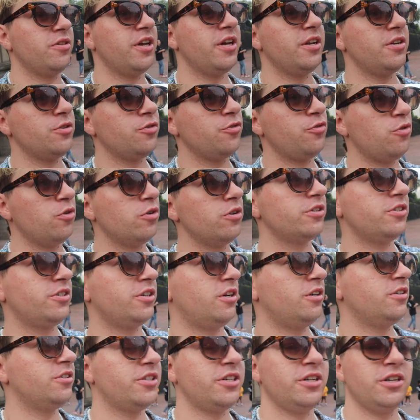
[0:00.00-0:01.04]
that is Fort
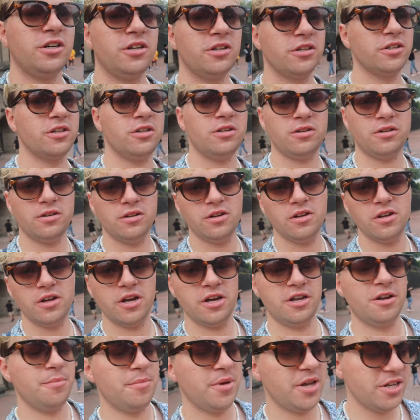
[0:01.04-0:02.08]
Santiago,
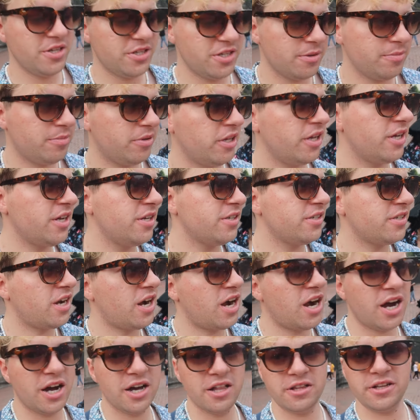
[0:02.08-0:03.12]
an amazing place.
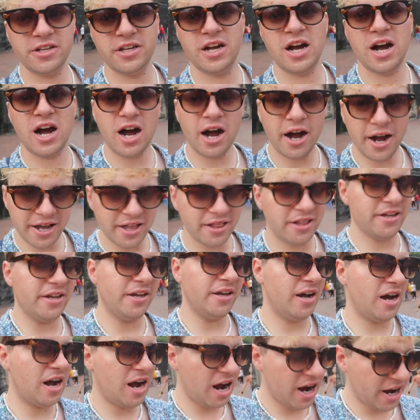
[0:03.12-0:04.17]
Highly, highly,
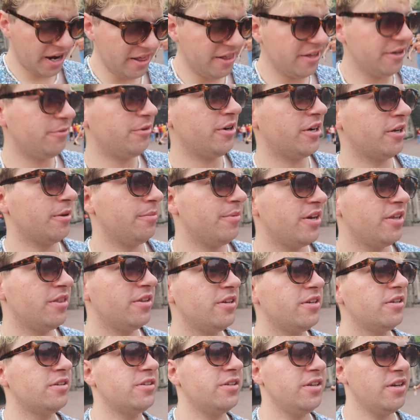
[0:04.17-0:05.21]
highly recommend
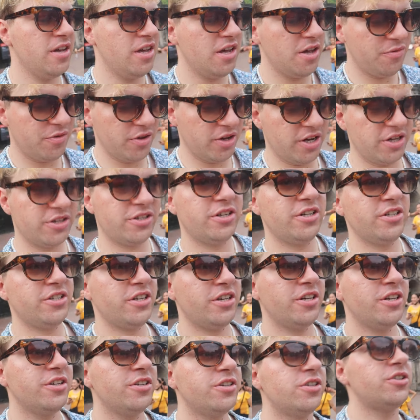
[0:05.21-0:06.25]
this. If you guys are into
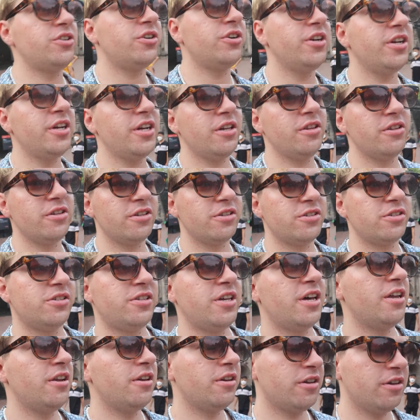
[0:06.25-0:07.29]
history and the
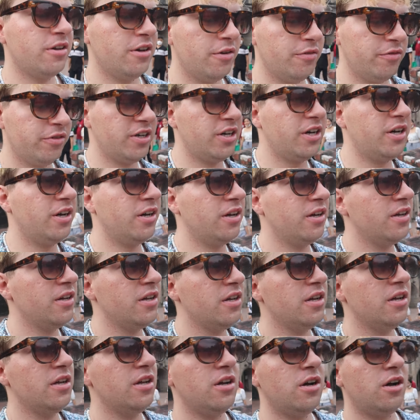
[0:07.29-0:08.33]
aesthetic of
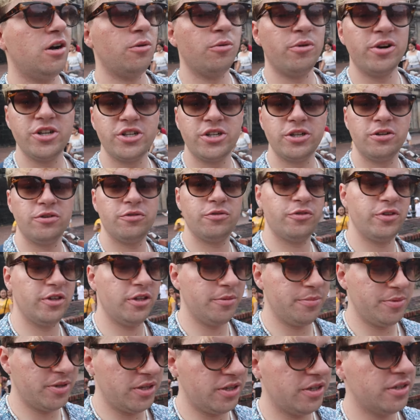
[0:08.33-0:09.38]
original
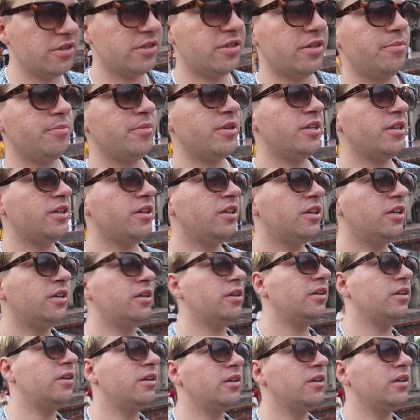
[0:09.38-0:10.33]
Philippines in Manila,